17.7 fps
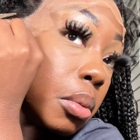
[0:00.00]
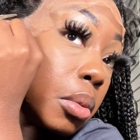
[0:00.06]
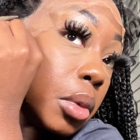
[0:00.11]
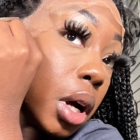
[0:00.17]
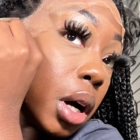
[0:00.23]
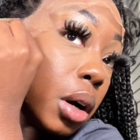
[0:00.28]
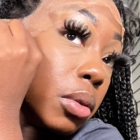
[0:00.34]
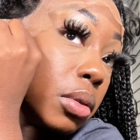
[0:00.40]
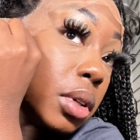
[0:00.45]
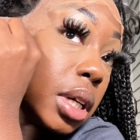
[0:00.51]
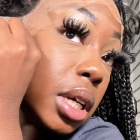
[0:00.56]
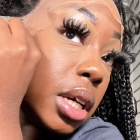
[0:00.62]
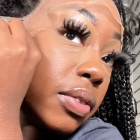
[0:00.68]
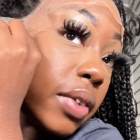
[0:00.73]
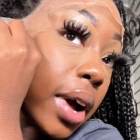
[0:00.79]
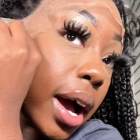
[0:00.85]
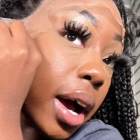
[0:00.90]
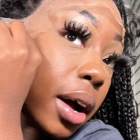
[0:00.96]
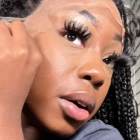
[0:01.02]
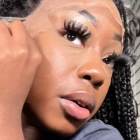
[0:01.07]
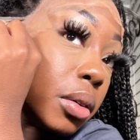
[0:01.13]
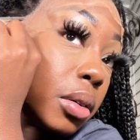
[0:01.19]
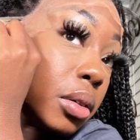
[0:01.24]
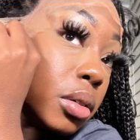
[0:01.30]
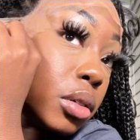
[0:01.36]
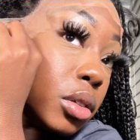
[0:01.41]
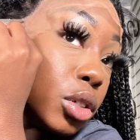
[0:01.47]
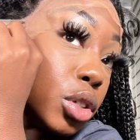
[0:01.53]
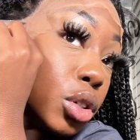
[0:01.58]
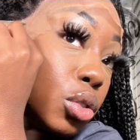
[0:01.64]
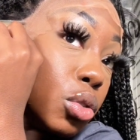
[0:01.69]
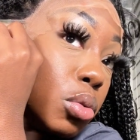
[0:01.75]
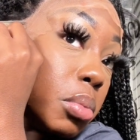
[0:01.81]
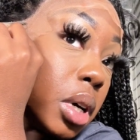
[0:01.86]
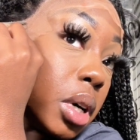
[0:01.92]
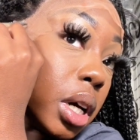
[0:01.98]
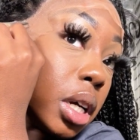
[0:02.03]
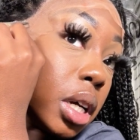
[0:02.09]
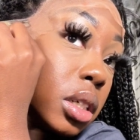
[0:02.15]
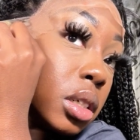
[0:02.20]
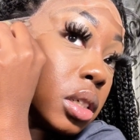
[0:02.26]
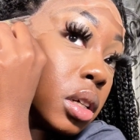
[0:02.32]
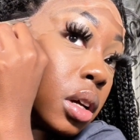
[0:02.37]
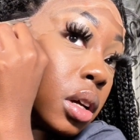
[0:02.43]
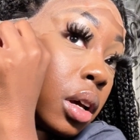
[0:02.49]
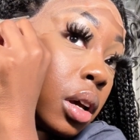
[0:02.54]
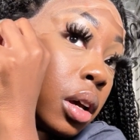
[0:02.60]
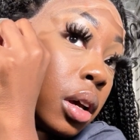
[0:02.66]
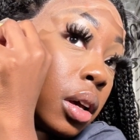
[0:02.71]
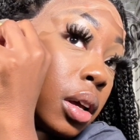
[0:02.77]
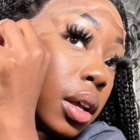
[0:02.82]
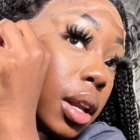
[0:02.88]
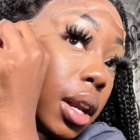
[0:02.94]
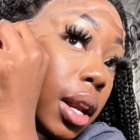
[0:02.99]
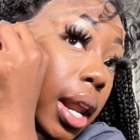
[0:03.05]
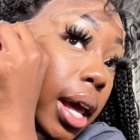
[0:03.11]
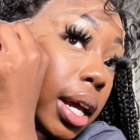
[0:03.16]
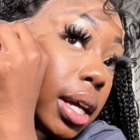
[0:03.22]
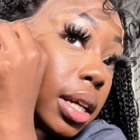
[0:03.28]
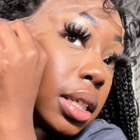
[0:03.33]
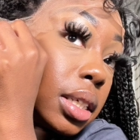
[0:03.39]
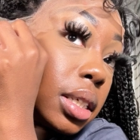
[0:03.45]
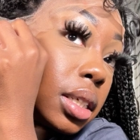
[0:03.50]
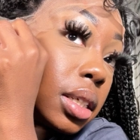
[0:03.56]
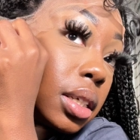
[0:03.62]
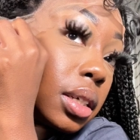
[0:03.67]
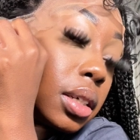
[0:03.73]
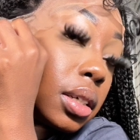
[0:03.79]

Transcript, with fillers: don't leave out too much lace.